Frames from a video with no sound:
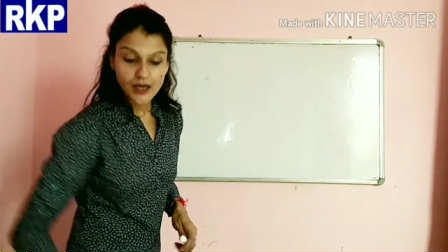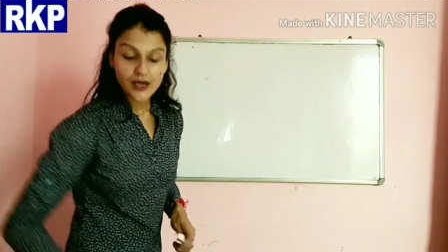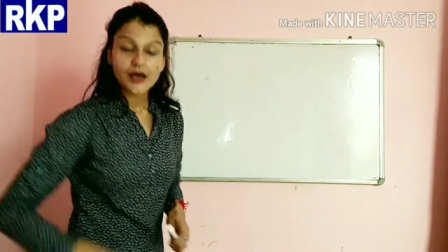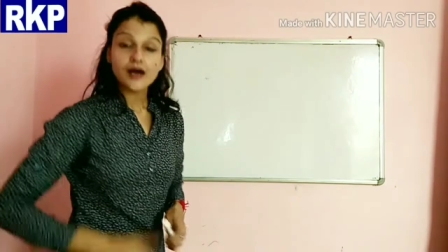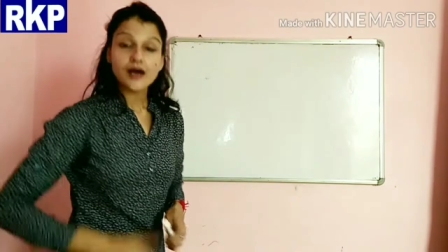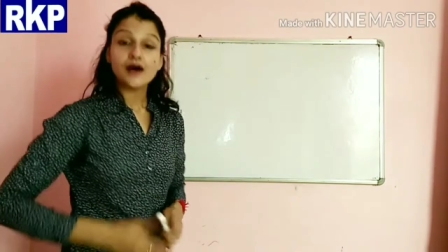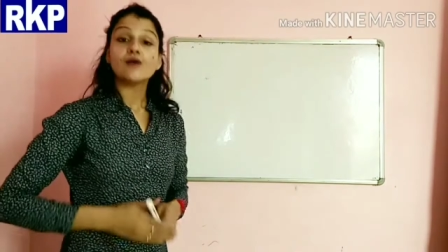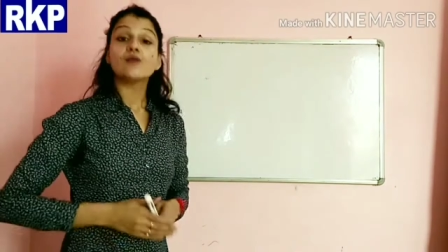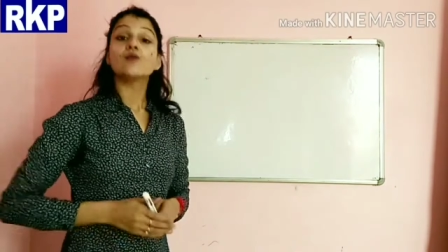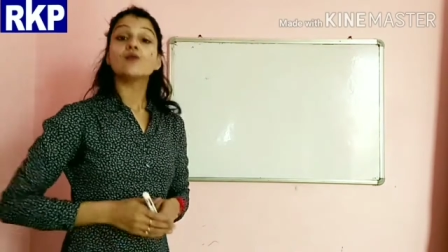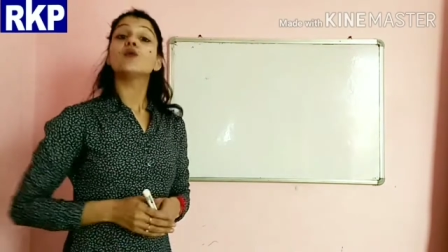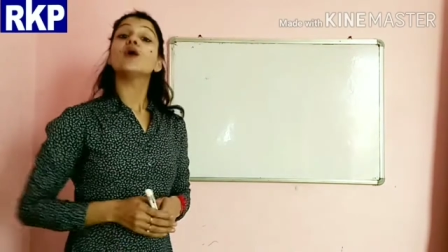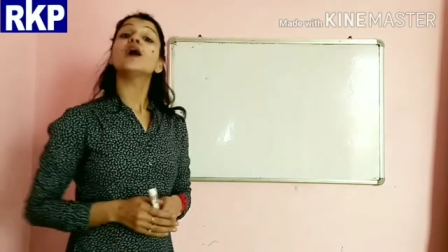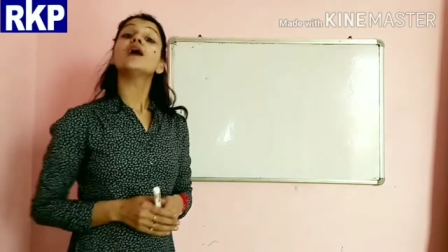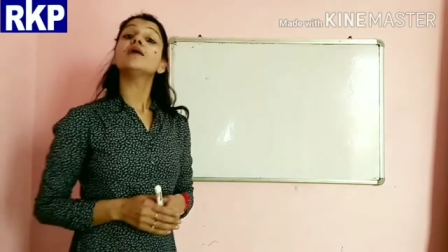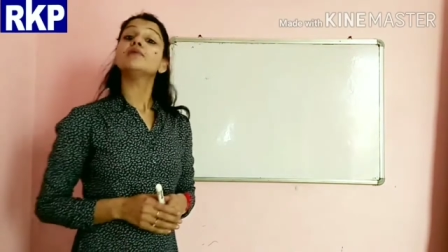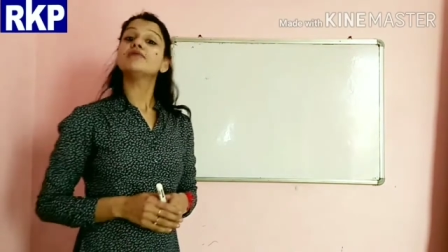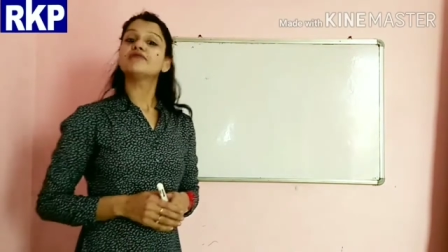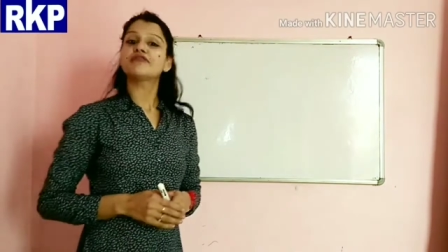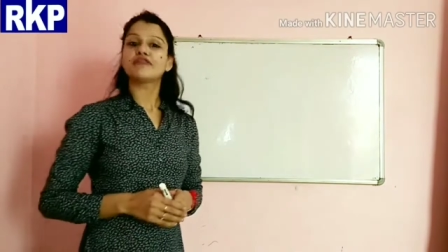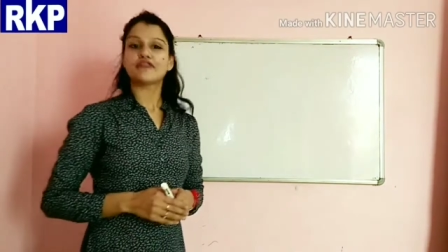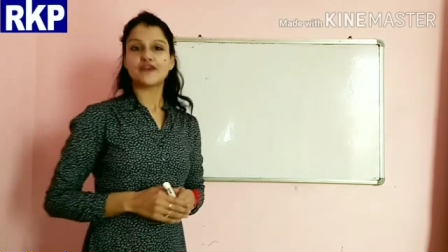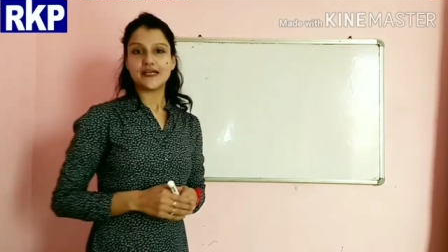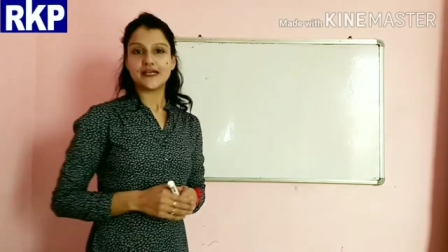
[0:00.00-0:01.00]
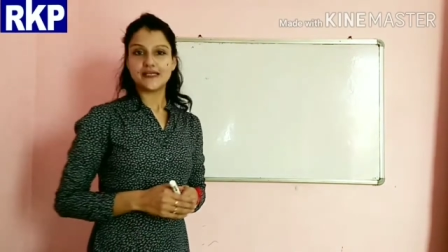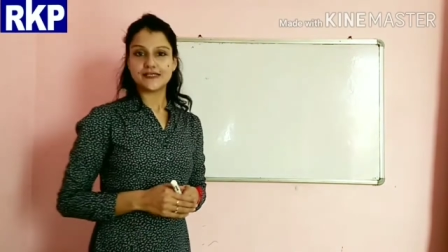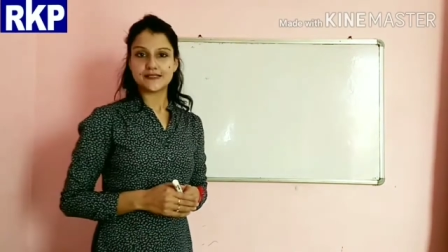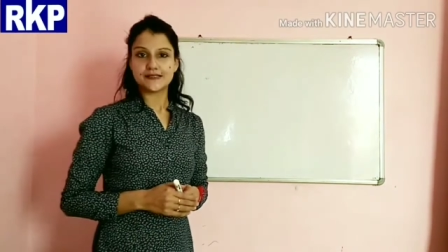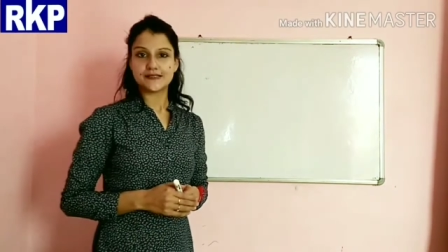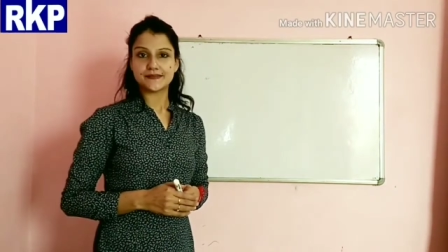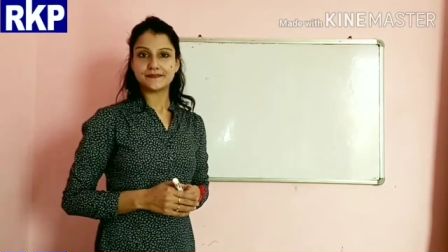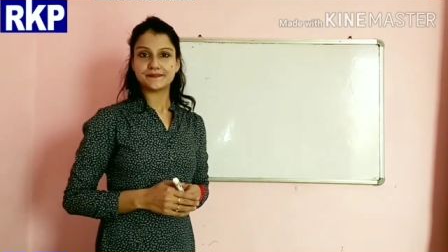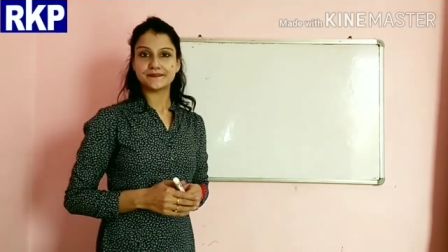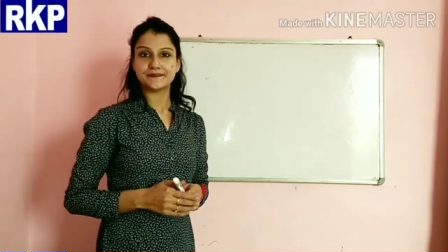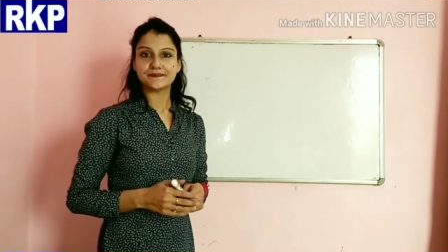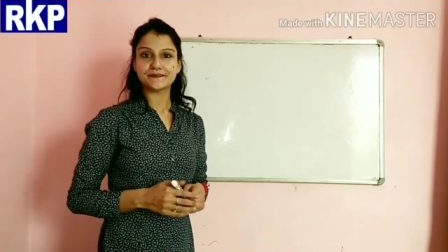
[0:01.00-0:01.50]
a verb
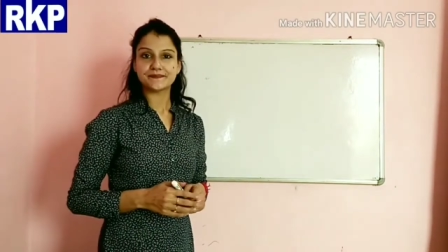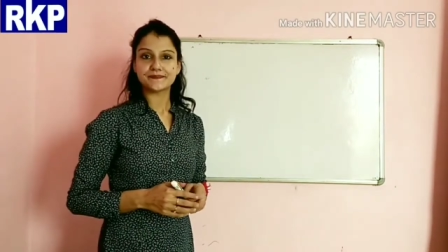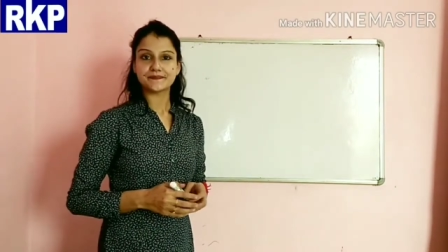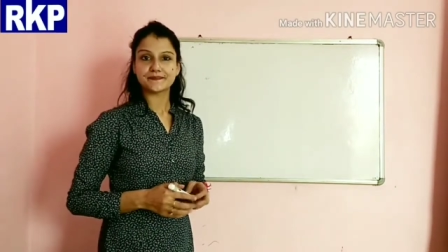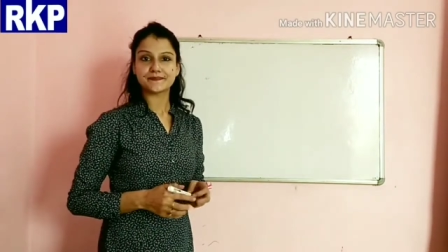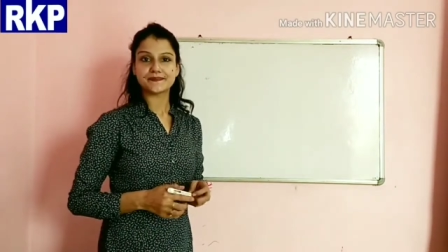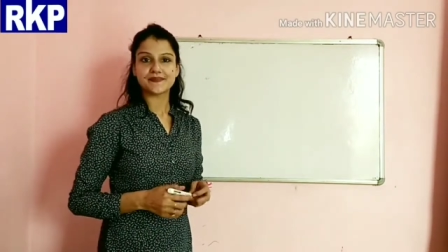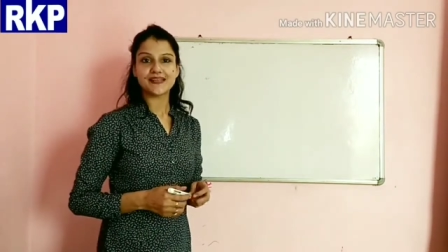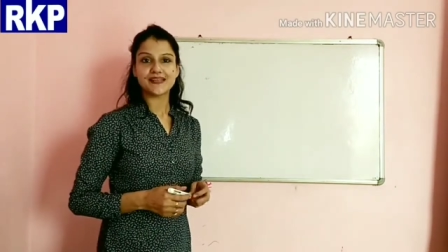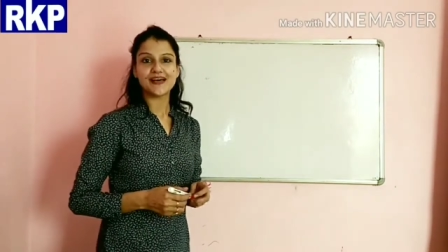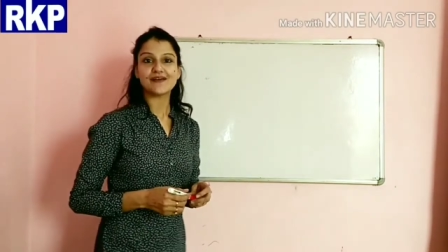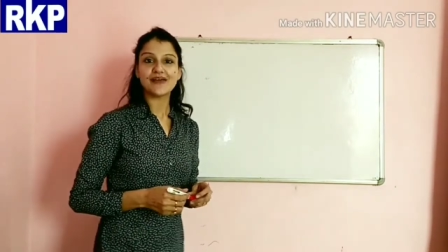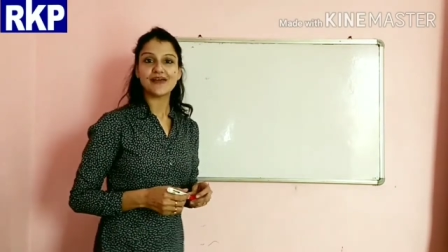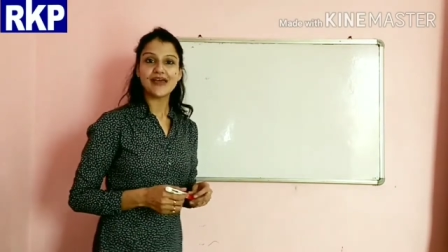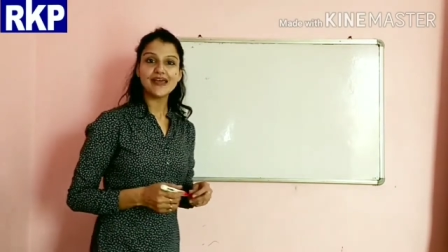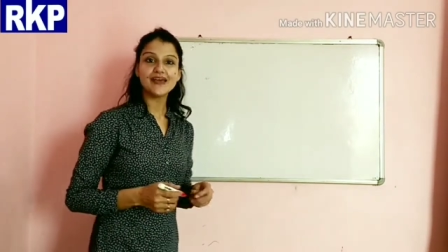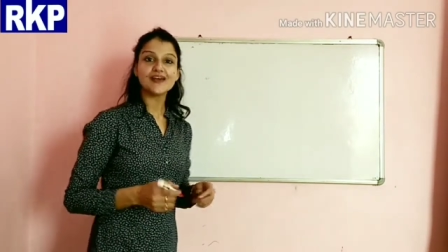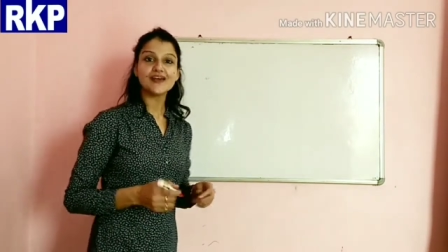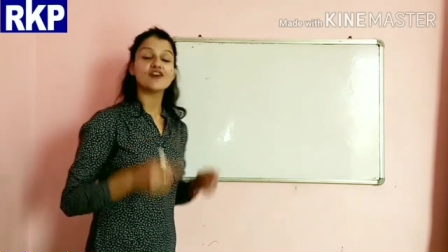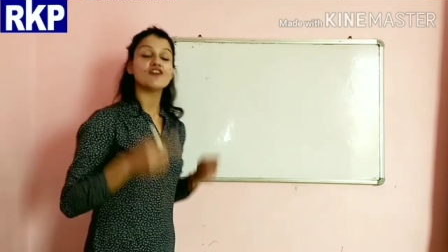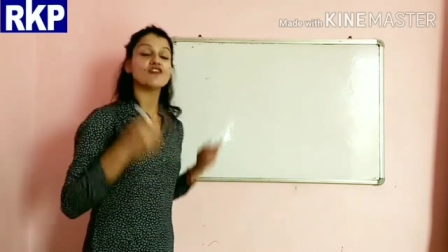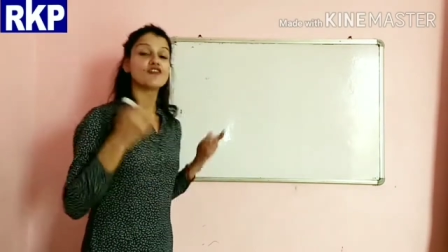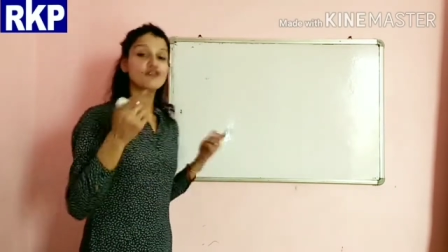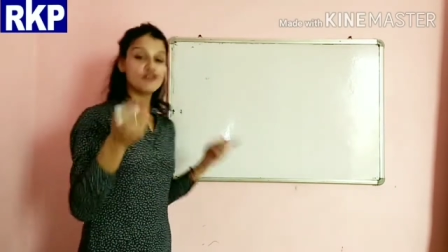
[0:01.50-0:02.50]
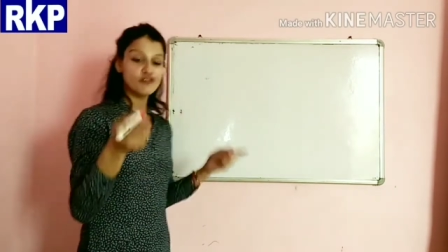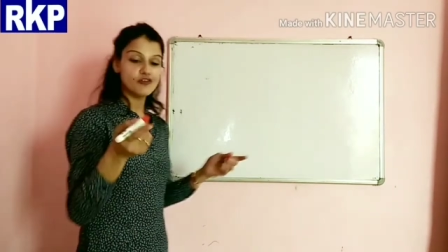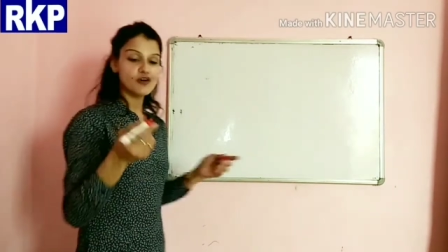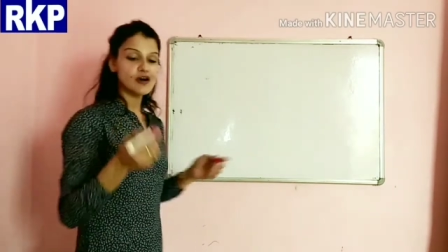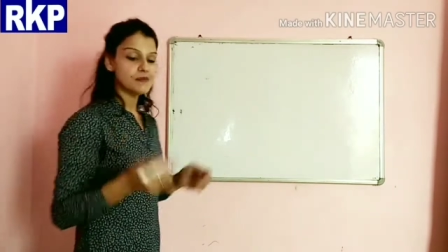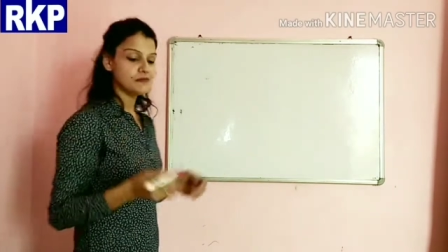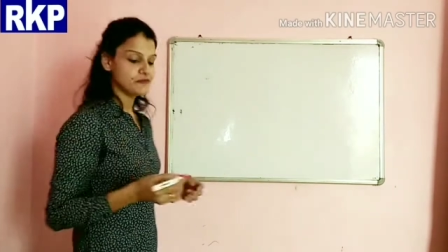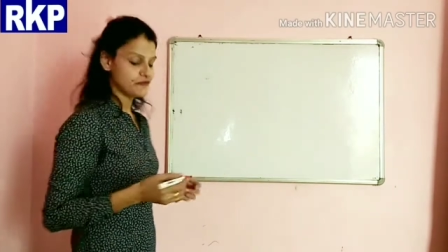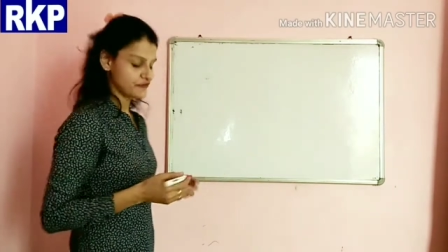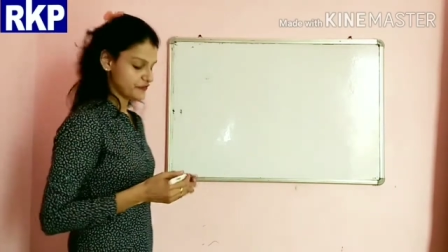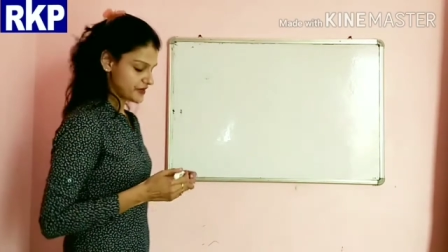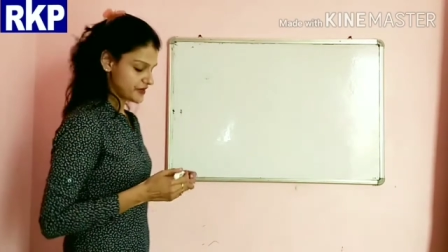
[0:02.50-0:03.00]
phrase. Okay,
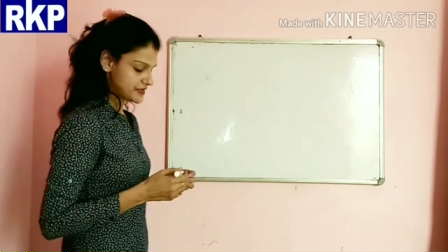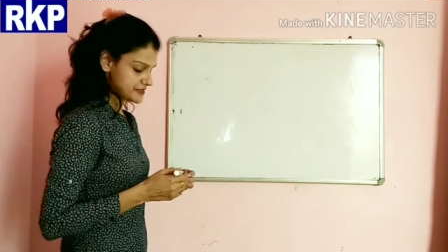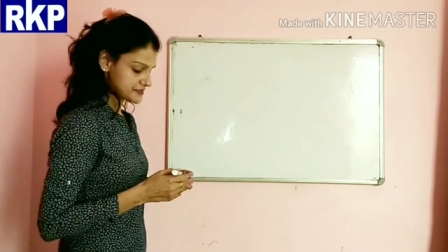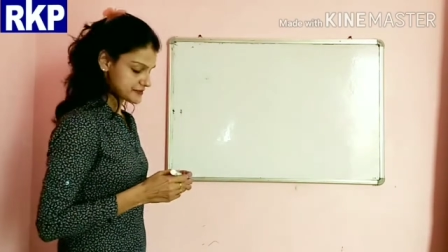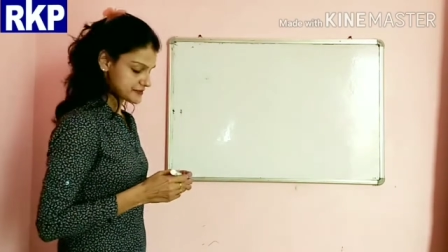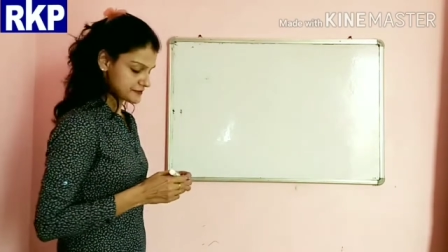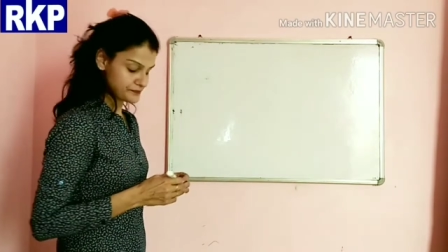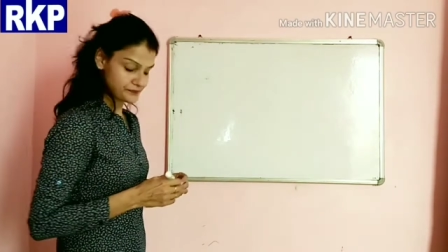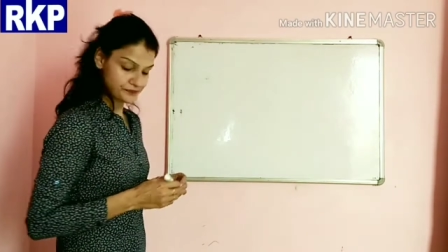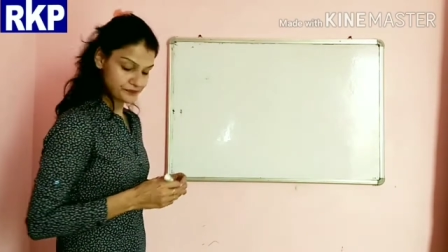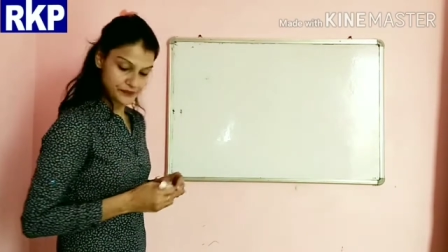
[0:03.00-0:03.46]
verb phrase.